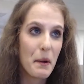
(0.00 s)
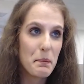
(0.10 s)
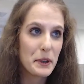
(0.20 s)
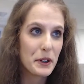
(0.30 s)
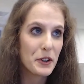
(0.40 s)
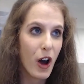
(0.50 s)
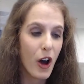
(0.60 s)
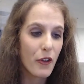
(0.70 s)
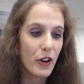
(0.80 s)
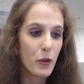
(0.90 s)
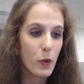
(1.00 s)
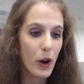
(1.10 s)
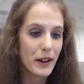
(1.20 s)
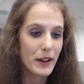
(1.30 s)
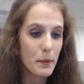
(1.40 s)
build off of
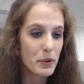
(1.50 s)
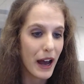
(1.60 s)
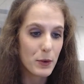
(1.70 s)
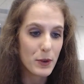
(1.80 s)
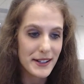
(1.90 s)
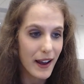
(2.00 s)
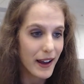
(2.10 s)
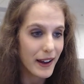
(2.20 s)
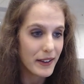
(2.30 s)
what Brad was saying.